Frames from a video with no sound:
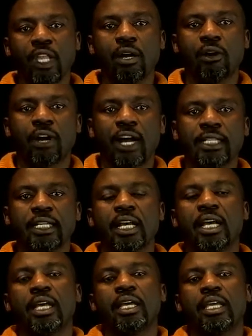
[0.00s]
All right,
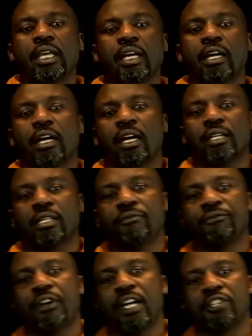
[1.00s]
here are some
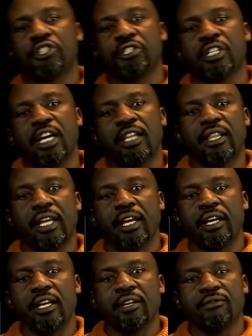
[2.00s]
functions and
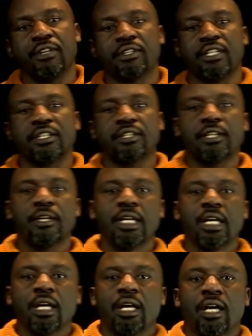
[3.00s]
their inverses.
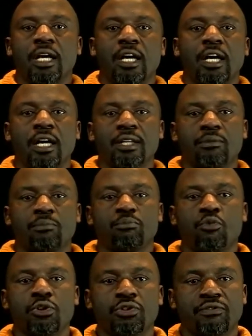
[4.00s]

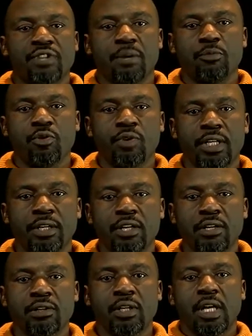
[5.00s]
Most of them you will
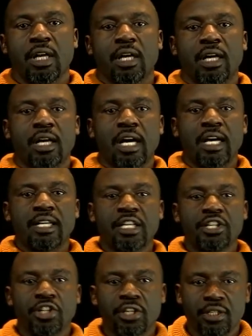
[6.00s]
know.
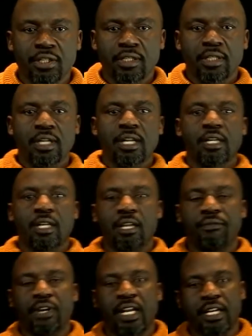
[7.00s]
Addition,
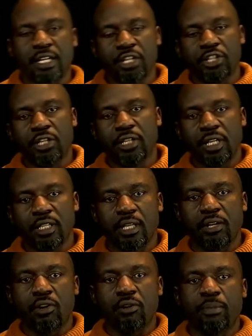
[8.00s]
if an addition is
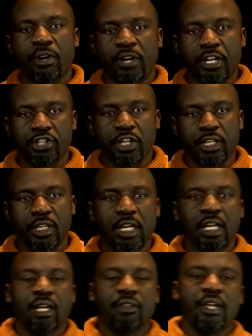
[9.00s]
an operation,
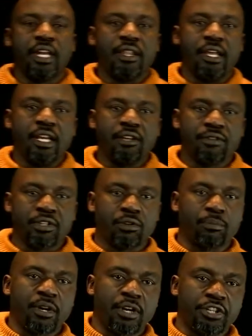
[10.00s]
then the inverse
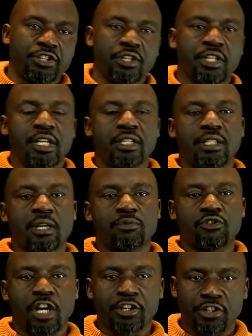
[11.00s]
operation is
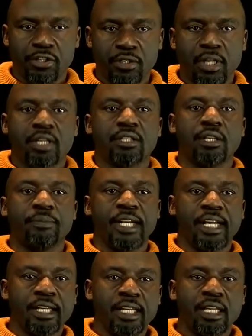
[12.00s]
subtraction.
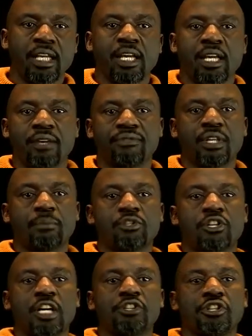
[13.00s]
Similarly, if
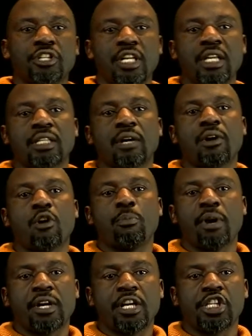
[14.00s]
subtraction is our
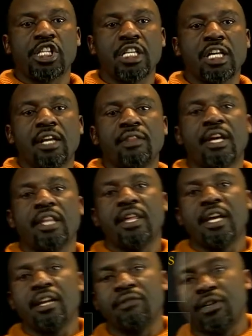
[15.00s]
operation, then the
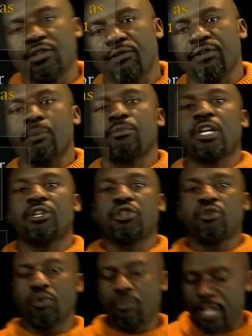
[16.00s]
inverse of
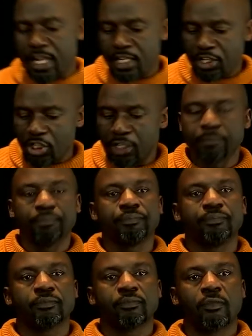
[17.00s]
subtraction would be addition.
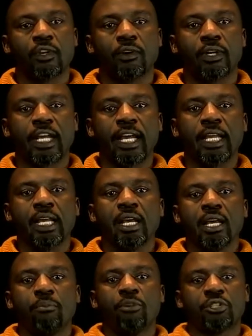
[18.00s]
Okay?
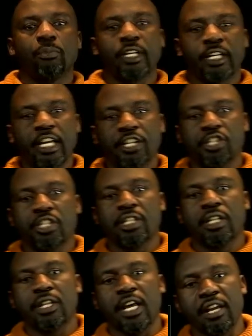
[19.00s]
Multiplication,
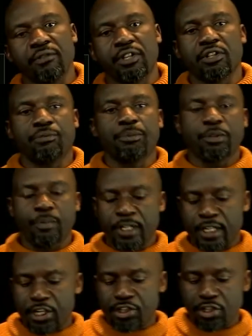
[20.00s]
the inverse of
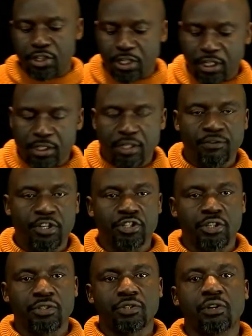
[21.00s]
multiplication is
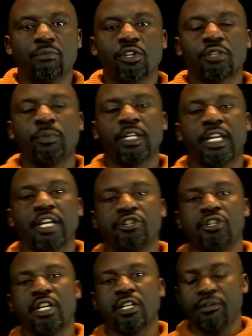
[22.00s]
division. So
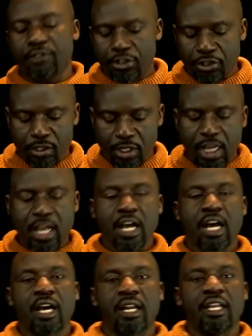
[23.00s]
multiplication and division
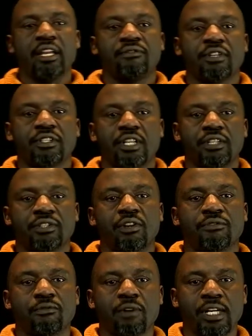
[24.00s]
are inverses
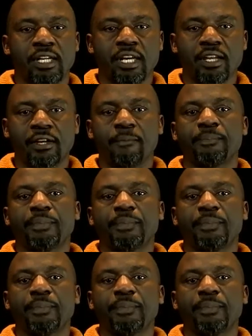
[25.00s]
of one another.